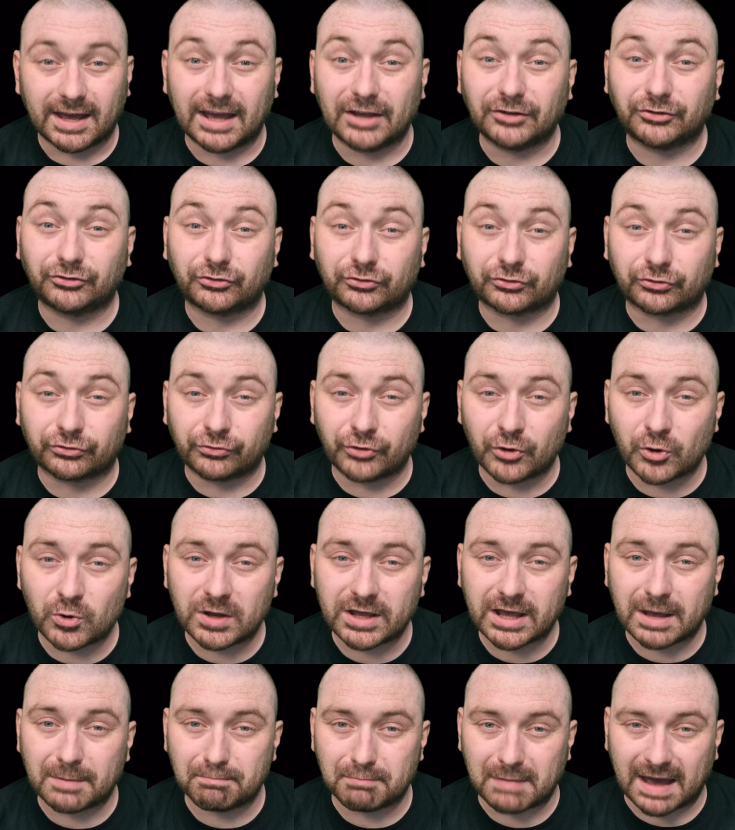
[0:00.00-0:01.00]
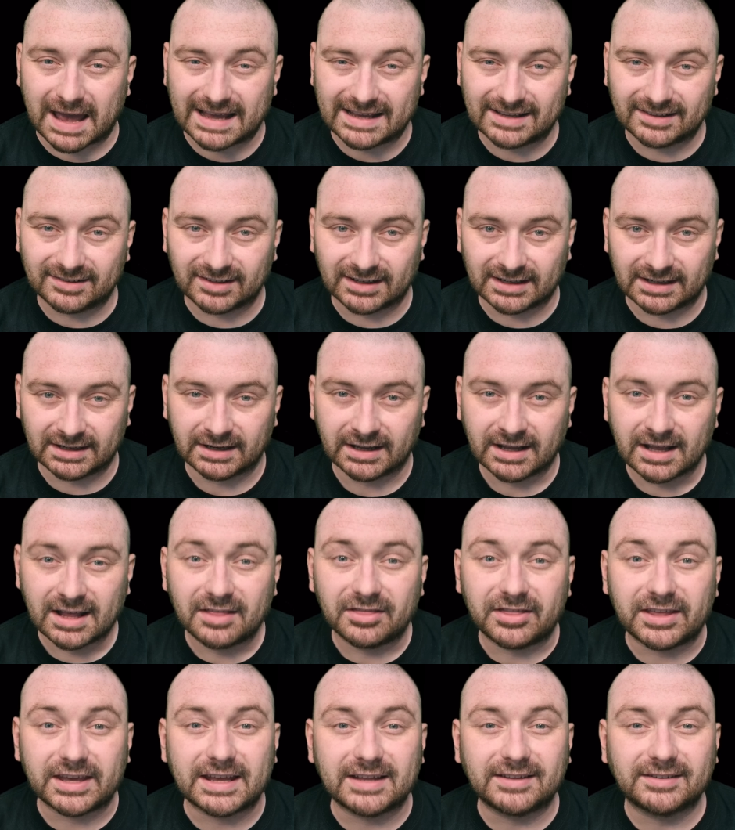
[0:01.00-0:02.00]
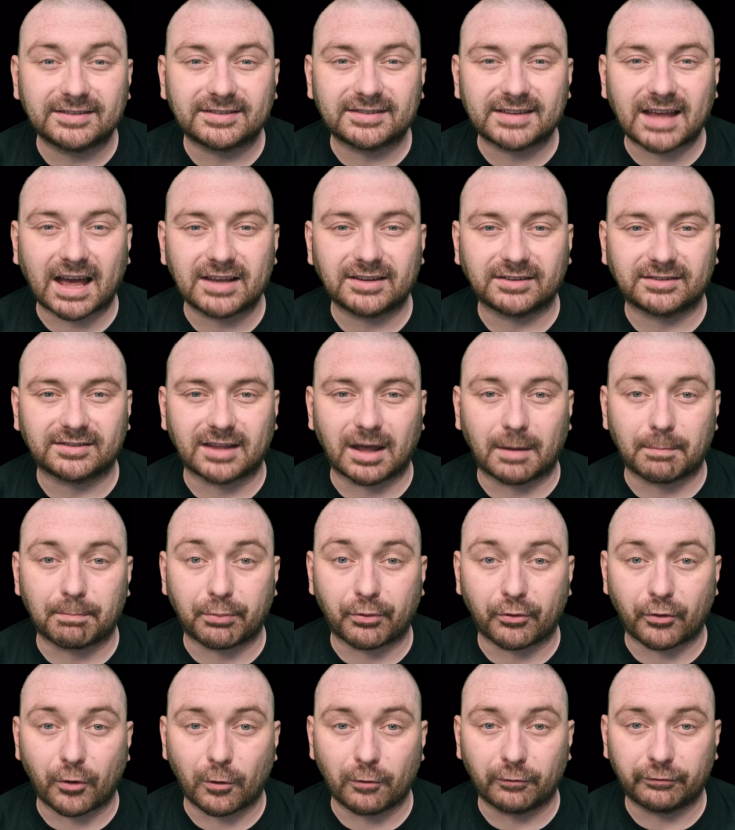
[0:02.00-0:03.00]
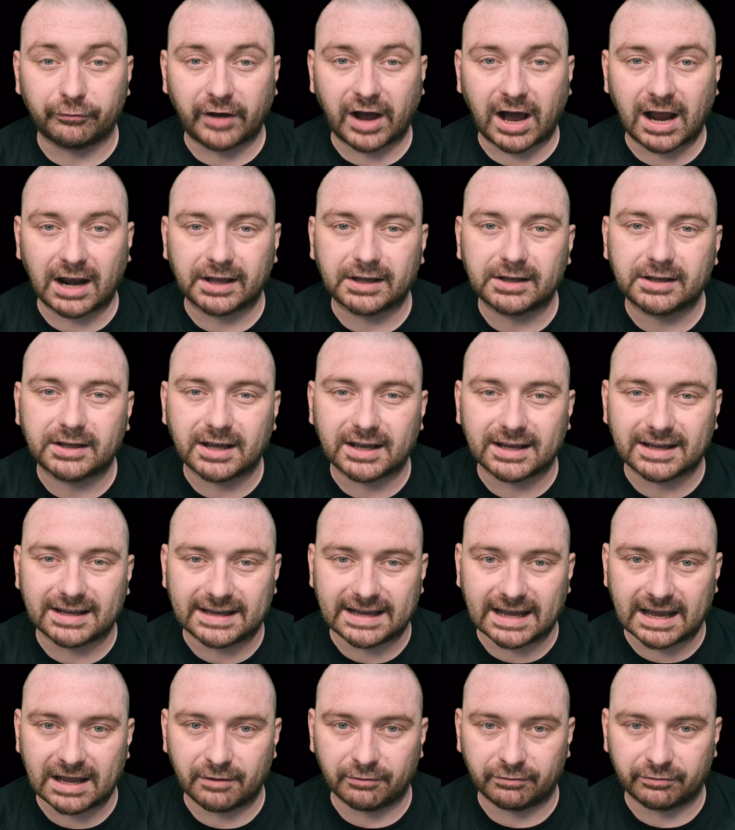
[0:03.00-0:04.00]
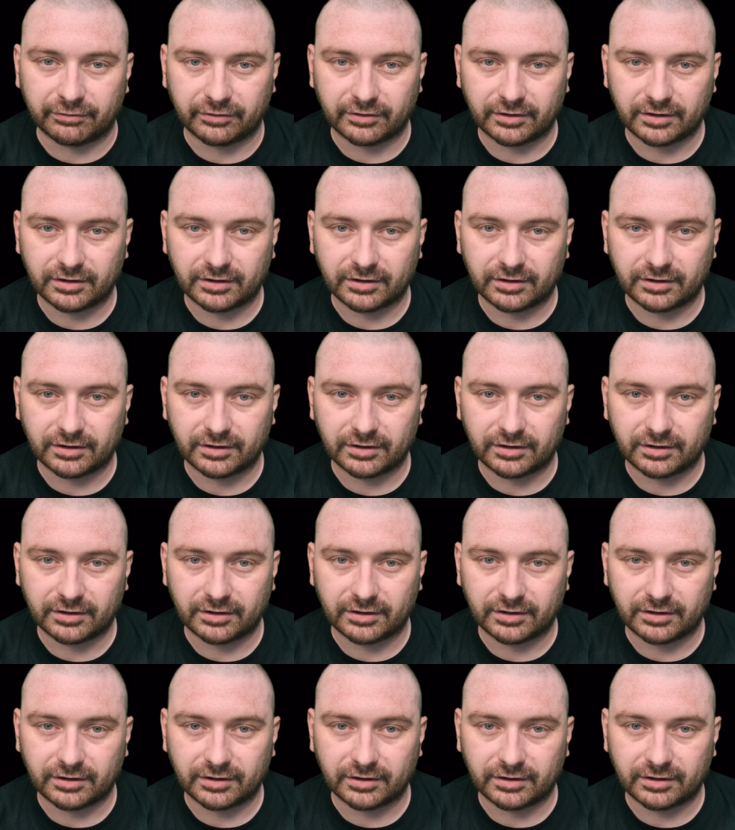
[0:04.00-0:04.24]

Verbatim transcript: It's truly amazing, the insights that profiling can give.